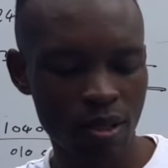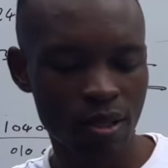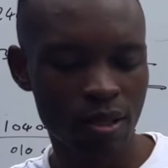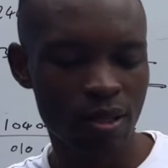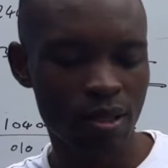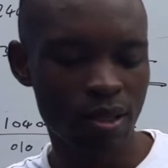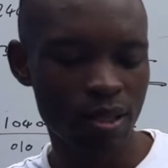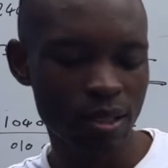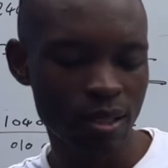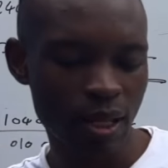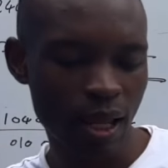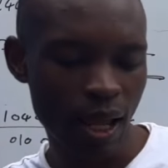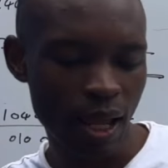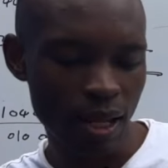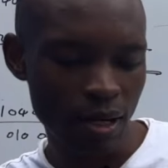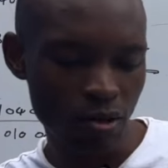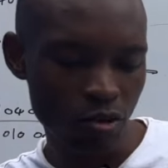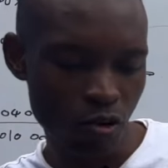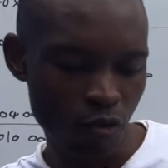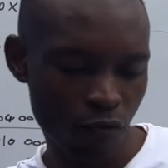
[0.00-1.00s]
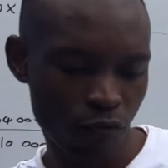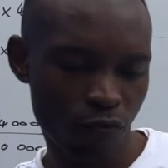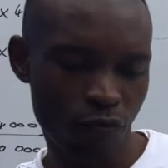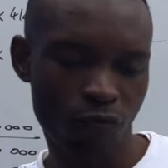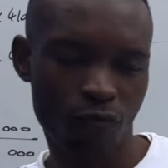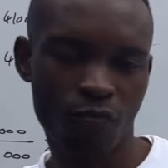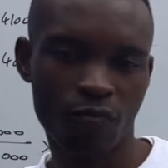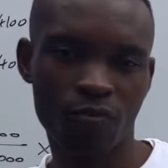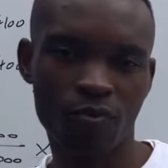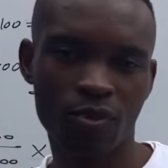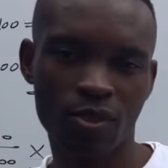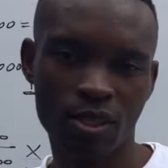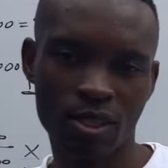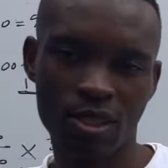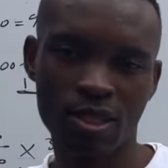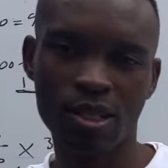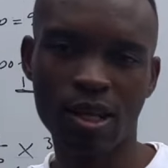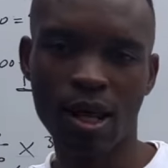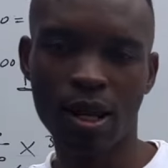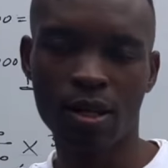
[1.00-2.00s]
this kind of
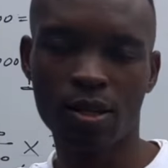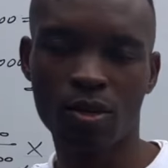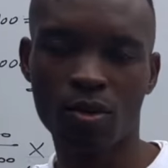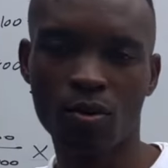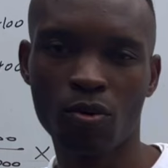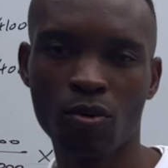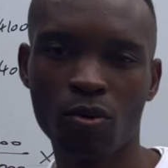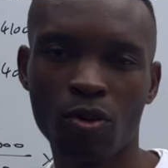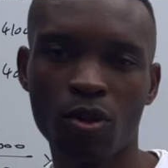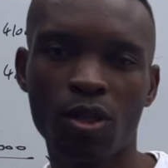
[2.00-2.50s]
scenario,